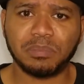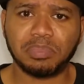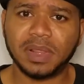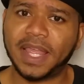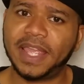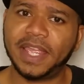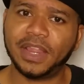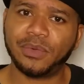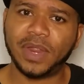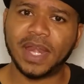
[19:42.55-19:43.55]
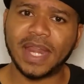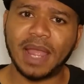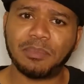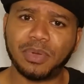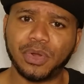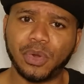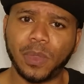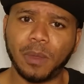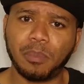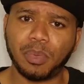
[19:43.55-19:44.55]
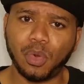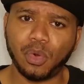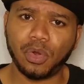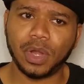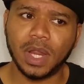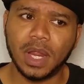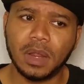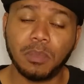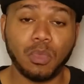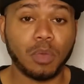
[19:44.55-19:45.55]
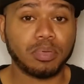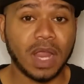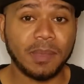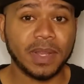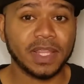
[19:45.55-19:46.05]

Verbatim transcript: play Hillary and not put her on the board more prominently.